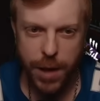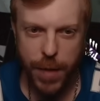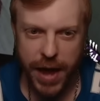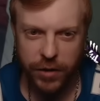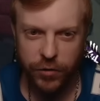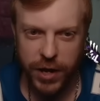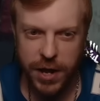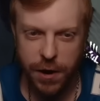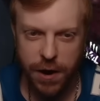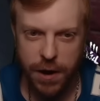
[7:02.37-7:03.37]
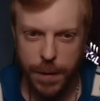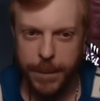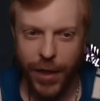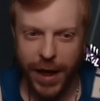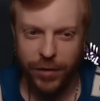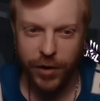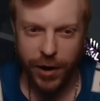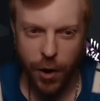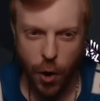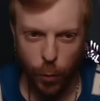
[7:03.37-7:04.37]
back to here, that's hitting
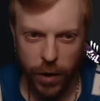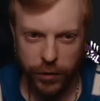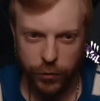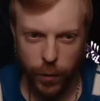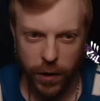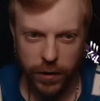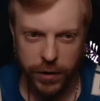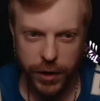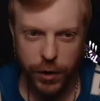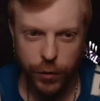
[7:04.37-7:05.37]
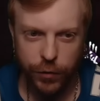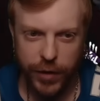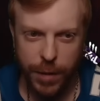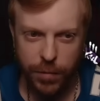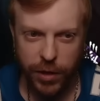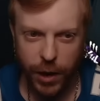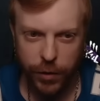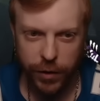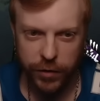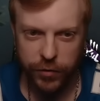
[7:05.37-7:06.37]
a home run as well. And you can do the same thing
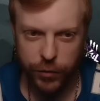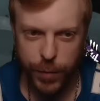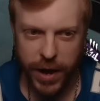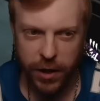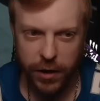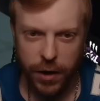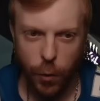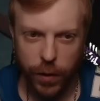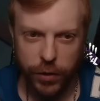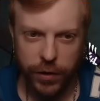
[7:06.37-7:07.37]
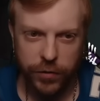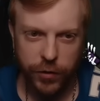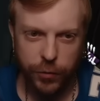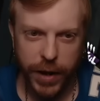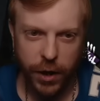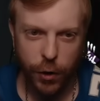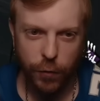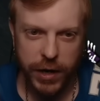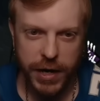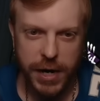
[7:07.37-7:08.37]
whether it's this pallet or whether it's this pallet
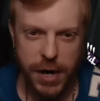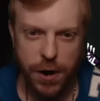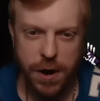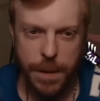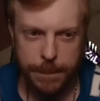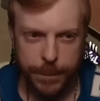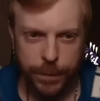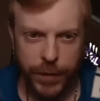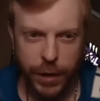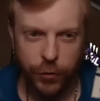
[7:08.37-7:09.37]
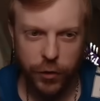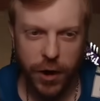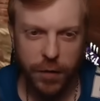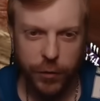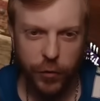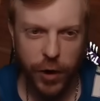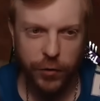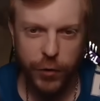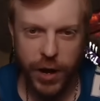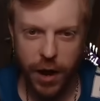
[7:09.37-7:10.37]
over here that you start off. As long as
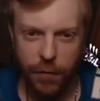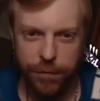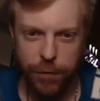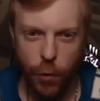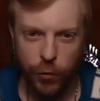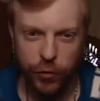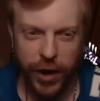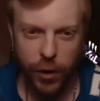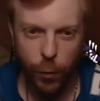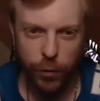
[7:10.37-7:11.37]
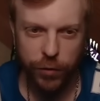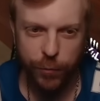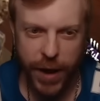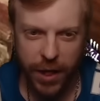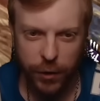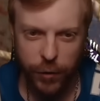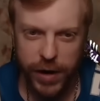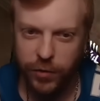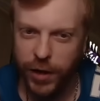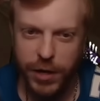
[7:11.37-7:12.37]
you get a full cycle worth of pallet
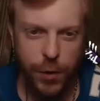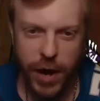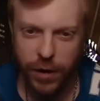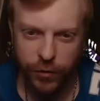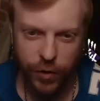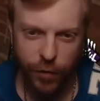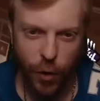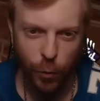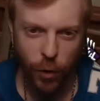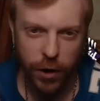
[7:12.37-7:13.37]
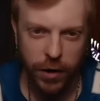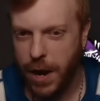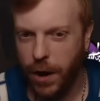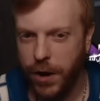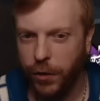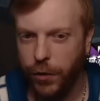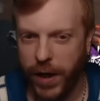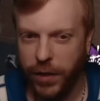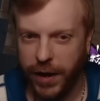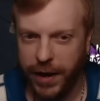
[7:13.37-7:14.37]
greeds, then you hit yourself a home run. Now, another way
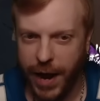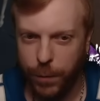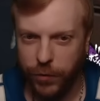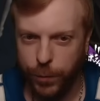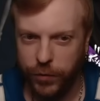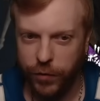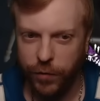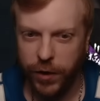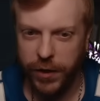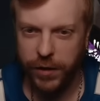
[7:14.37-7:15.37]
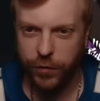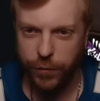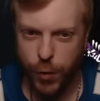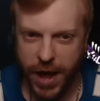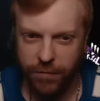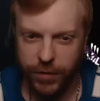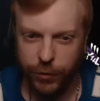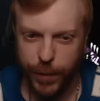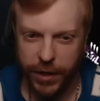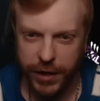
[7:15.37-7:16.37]
that can happen specifically is if you have this
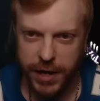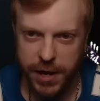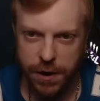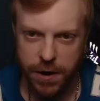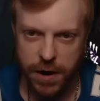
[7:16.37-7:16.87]
pallet here